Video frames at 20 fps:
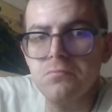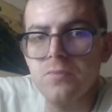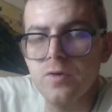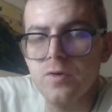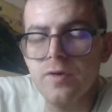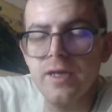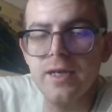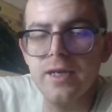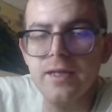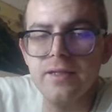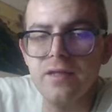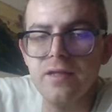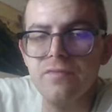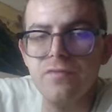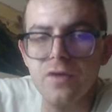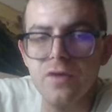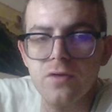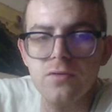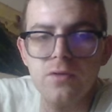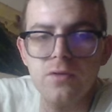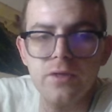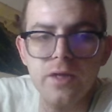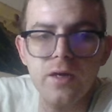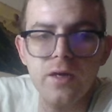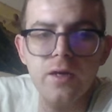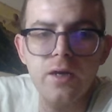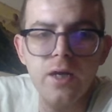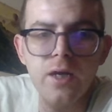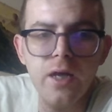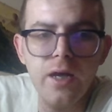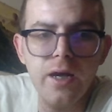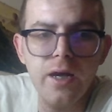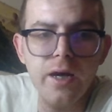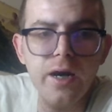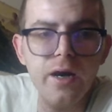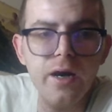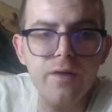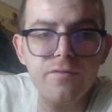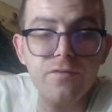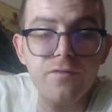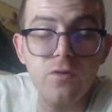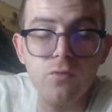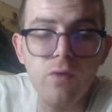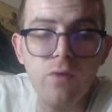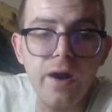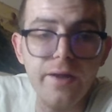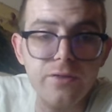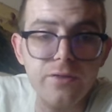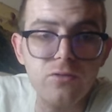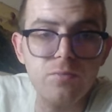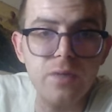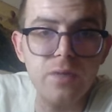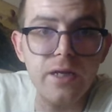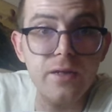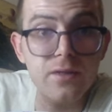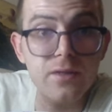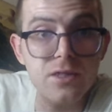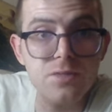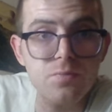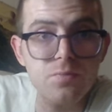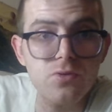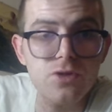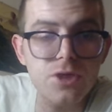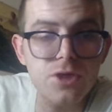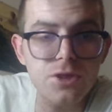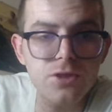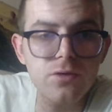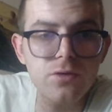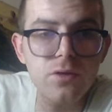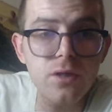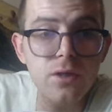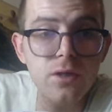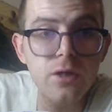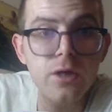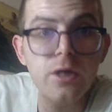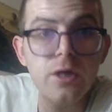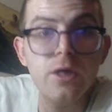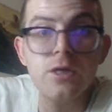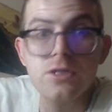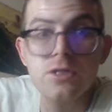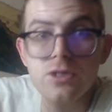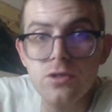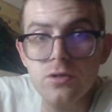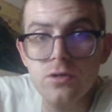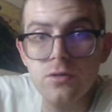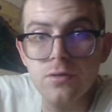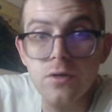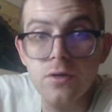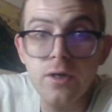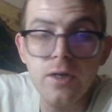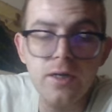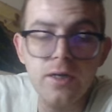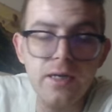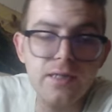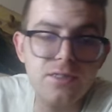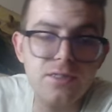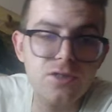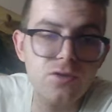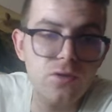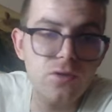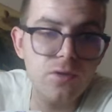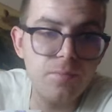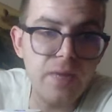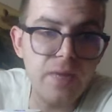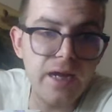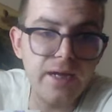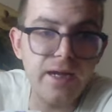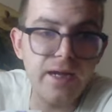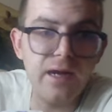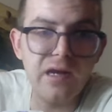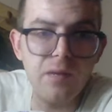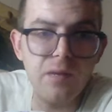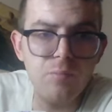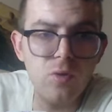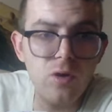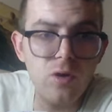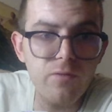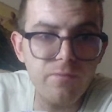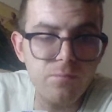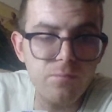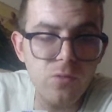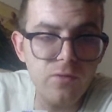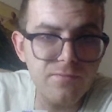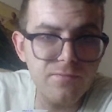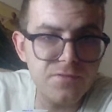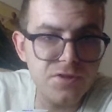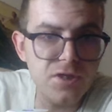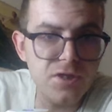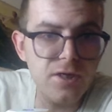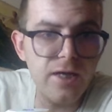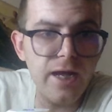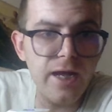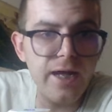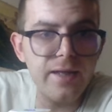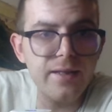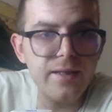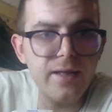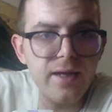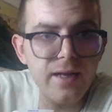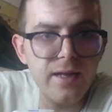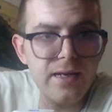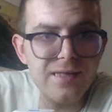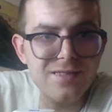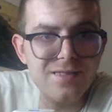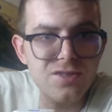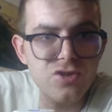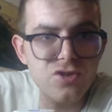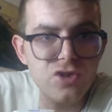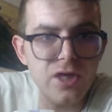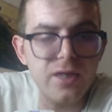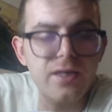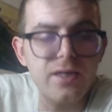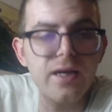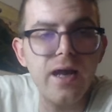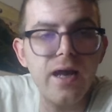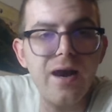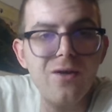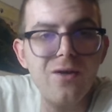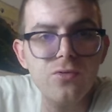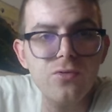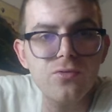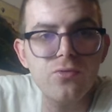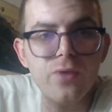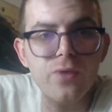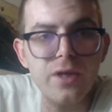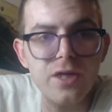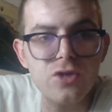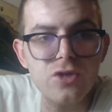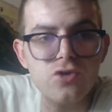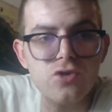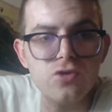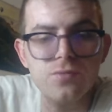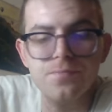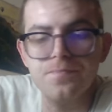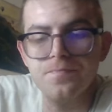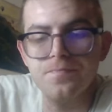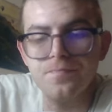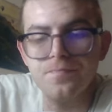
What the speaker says: really difficult for white to play in this position. So let's go back a couple of moves, and let's check now queen e2.